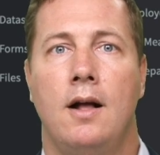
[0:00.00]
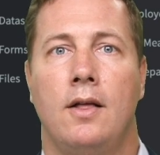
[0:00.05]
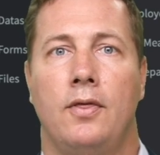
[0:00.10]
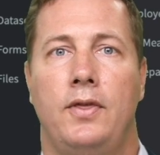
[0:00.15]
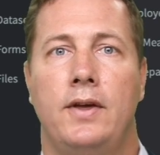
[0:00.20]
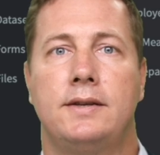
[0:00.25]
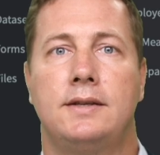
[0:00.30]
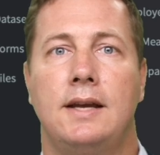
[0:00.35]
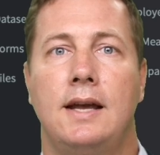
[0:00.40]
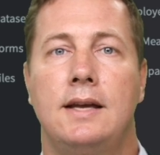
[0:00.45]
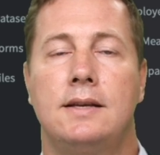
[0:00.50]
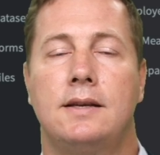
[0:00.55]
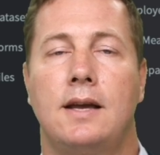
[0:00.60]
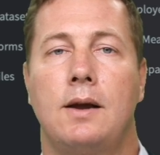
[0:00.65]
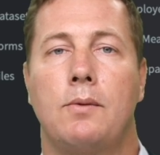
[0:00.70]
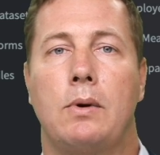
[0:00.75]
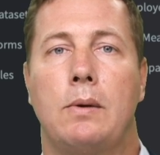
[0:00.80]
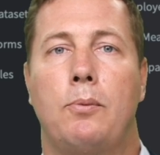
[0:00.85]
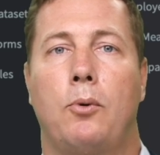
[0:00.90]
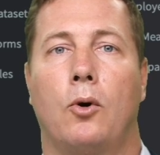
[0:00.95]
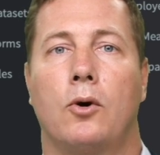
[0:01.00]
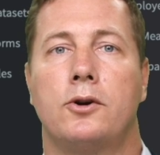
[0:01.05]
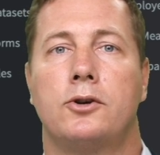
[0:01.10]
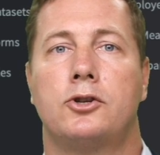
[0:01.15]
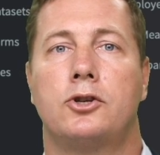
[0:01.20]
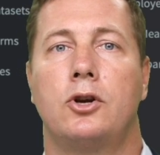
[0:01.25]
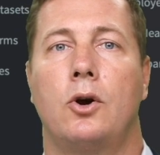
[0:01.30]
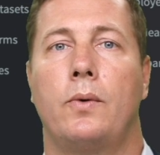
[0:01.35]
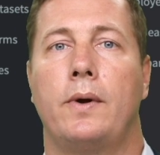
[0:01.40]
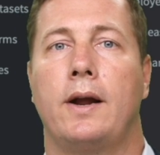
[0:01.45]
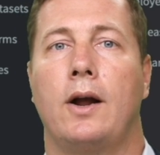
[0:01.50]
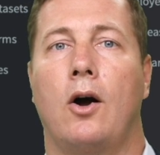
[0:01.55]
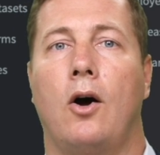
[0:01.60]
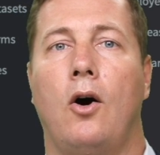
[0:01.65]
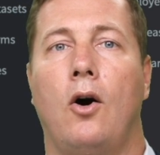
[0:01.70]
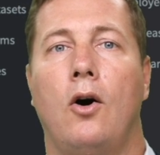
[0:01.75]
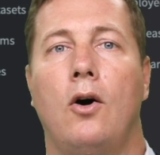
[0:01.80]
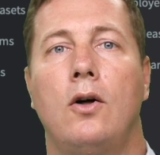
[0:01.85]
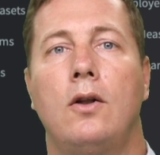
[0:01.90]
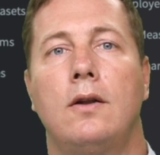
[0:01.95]
This is a report showing
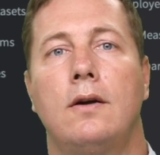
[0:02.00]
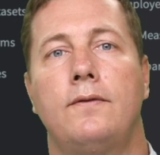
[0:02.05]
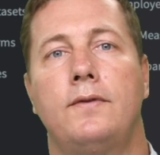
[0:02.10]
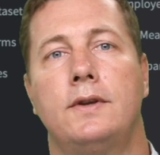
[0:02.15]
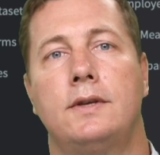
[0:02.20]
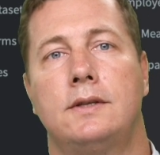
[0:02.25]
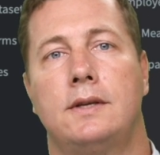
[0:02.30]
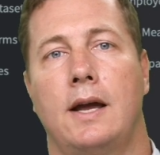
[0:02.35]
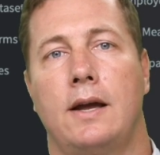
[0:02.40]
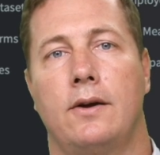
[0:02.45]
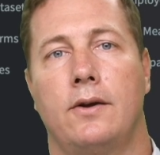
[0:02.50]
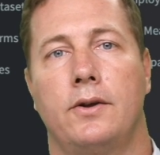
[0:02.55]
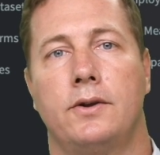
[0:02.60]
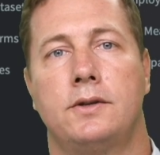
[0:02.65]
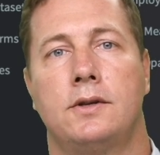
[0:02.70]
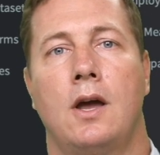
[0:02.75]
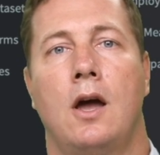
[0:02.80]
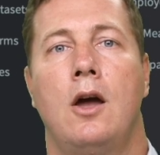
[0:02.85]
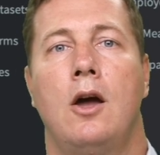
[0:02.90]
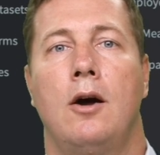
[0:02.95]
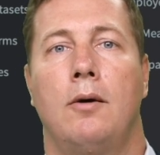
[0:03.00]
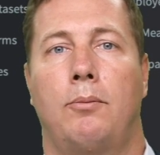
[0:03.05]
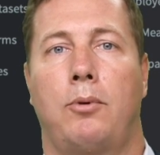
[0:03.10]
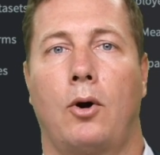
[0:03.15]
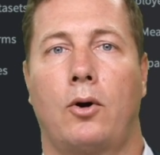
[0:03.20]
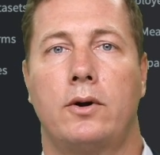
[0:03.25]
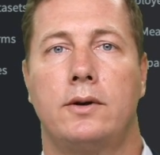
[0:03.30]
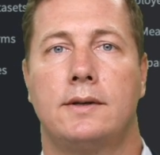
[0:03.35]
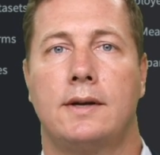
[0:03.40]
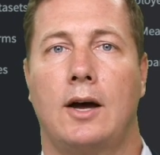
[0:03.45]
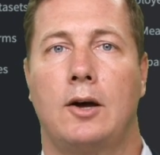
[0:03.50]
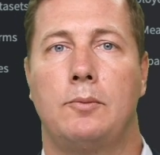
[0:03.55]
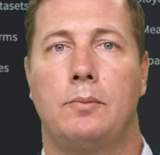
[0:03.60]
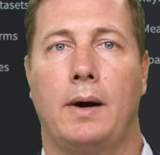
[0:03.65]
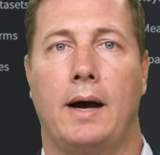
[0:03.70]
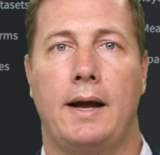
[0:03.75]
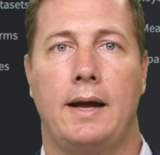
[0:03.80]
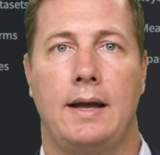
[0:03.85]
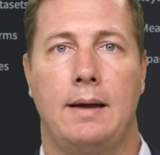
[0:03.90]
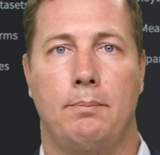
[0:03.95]
all of the sales broken down
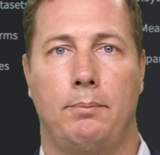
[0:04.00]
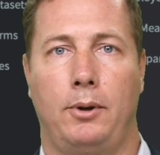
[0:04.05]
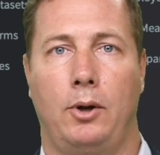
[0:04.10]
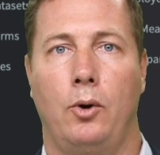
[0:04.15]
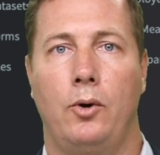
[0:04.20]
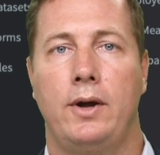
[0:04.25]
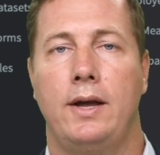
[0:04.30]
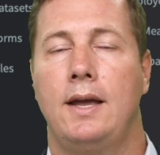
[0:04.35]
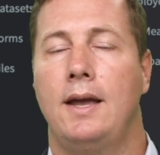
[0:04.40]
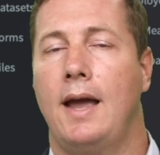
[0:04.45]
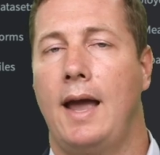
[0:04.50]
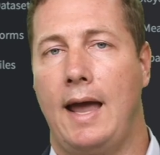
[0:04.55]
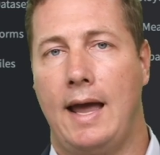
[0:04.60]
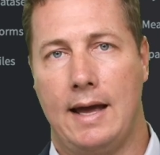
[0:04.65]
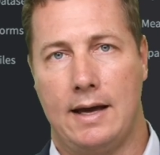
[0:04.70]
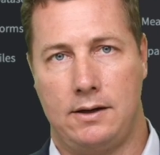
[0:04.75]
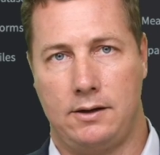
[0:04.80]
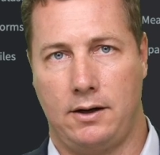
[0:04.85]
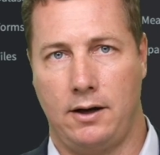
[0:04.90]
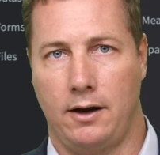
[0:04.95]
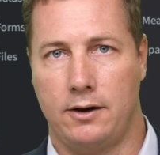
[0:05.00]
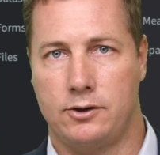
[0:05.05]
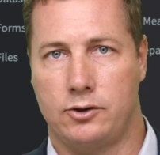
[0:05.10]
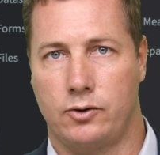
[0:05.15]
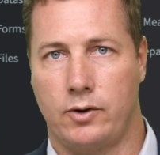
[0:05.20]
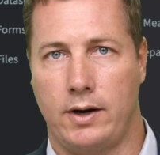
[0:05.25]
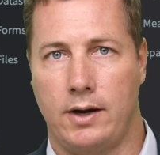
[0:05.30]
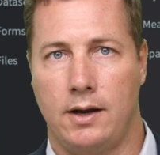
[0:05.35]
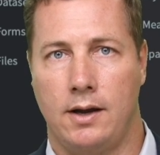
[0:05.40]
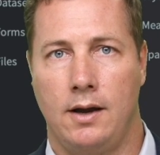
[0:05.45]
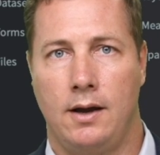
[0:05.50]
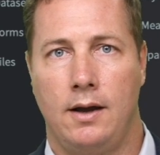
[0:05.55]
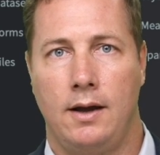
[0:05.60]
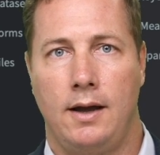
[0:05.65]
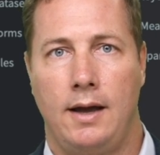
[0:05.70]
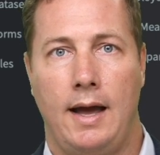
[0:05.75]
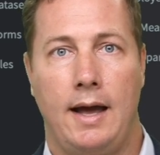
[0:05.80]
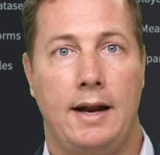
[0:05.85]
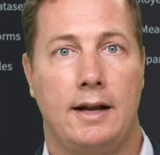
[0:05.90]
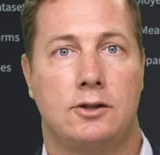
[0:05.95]
by employee and country.
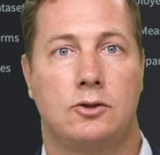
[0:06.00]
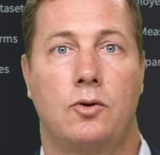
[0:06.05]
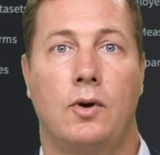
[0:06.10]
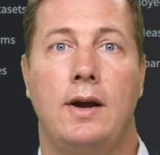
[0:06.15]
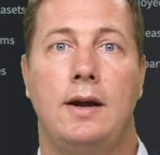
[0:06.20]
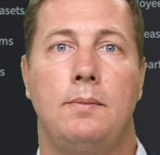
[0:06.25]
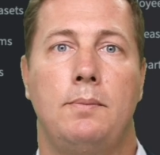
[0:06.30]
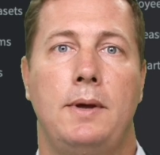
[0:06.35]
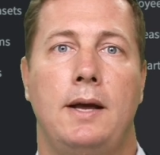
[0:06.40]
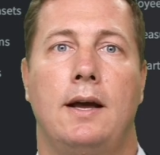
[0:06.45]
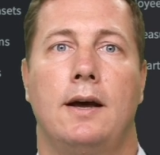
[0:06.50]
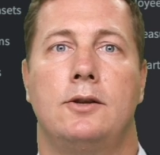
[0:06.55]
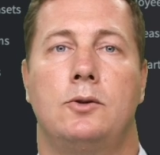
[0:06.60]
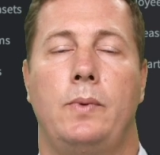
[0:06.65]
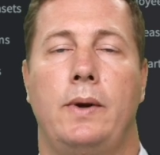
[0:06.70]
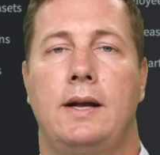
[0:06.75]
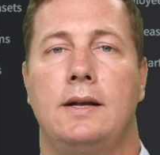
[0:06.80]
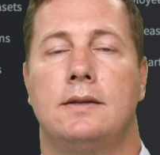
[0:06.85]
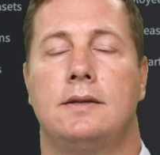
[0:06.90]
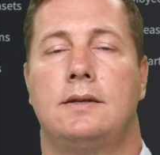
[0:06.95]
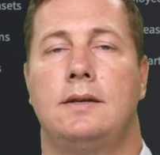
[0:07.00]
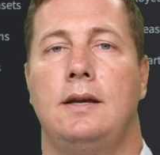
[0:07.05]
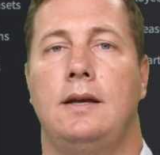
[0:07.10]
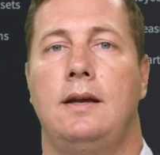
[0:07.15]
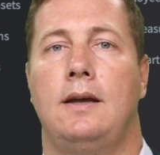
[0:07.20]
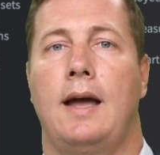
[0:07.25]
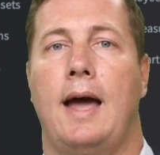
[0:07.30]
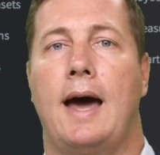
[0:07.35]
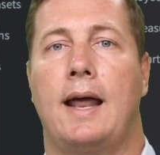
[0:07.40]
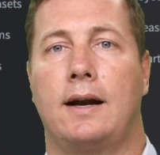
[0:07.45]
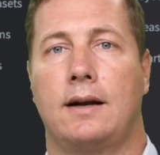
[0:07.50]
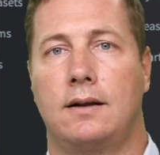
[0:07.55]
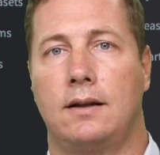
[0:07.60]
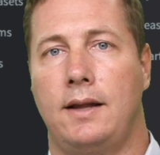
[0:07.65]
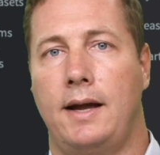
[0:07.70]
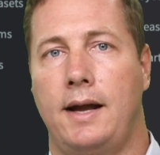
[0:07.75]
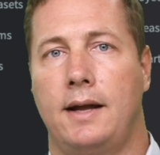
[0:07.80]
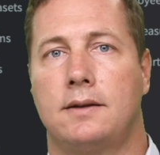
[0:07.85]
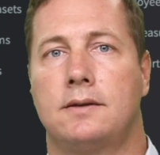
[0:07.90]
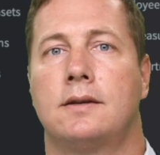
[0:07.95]
And it's great because we can see at a
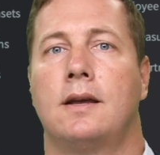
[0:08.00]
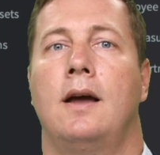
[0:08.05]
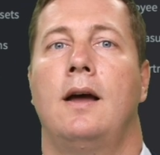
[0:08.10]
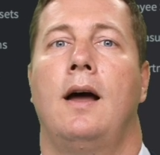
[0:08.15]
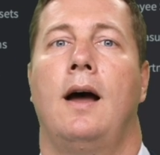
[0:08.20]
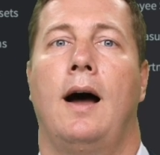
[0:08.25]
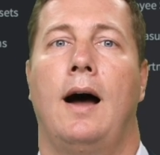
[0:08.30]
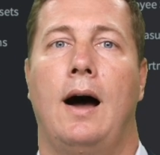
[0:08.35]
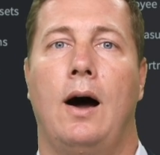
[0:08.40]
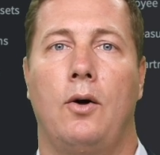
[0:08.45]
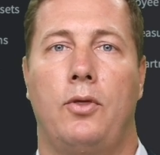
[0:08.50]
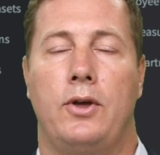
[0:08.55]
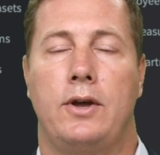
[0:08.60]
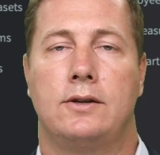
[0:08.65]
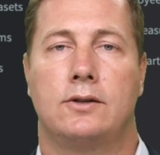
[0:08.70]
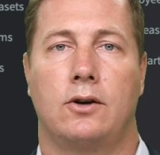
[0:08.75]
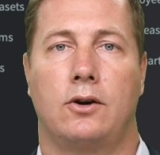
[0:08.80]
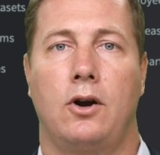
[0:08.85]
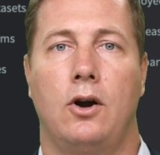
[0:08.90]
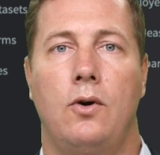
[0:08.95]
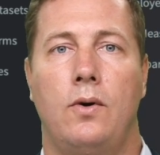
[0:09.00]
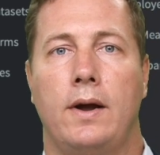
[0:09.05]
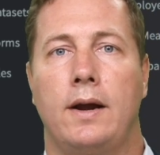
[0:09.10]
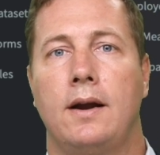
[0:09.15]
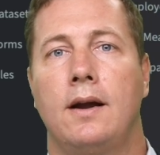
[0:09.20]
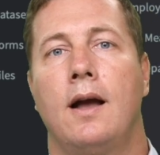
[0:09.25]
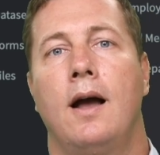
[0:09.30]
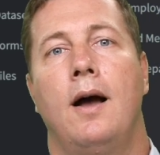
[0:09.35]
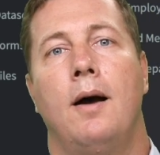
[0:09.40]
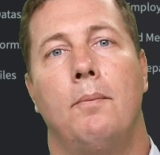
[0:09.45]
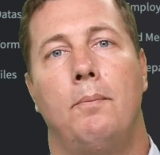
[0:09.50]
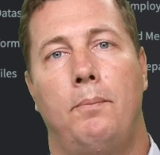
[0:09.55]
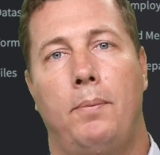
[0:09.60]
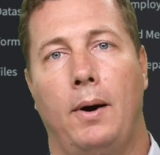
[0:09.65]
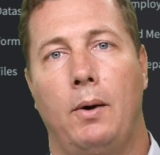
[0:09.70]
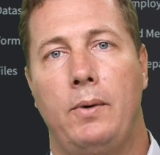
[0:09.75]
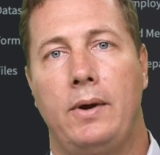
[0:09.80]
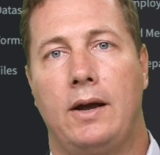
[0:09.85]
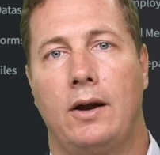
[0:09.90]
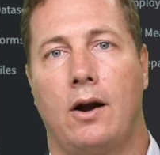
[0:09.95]
glance how things are going,
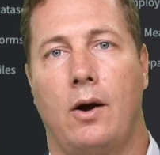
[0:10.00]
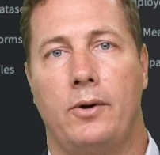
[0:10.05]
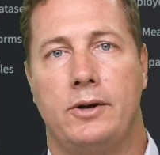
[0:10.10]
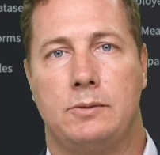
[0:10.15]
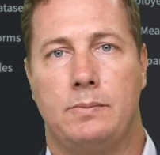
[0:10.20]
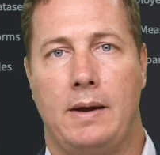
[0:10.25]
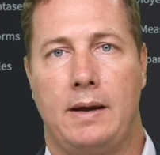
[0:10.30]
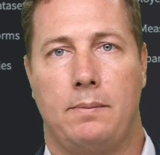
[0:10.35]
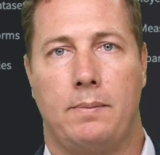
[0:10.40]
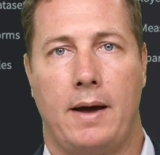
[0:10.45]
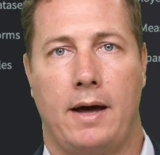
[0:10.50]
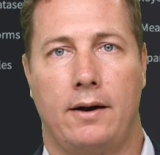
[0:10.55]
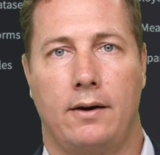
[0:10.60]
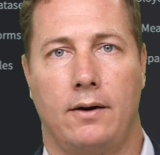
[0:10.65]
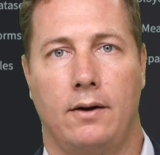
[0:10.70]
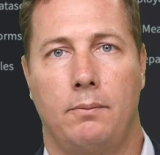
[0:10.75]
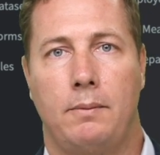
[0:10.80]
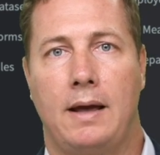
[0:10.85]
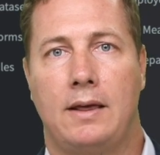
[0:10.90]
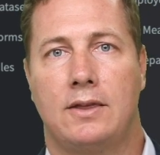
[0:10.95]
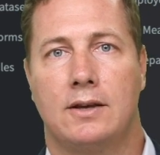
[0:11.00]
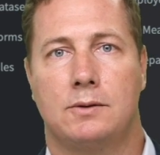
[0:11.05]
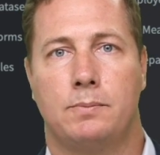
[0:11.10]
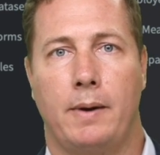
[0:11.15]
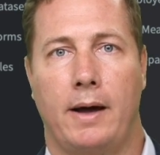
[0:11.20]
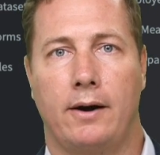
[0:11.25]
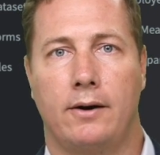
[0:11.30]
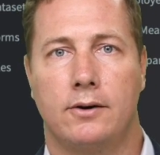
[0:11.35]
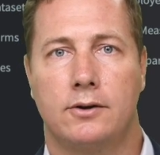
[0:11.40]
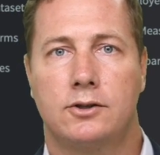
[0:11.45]
but we can always make this better.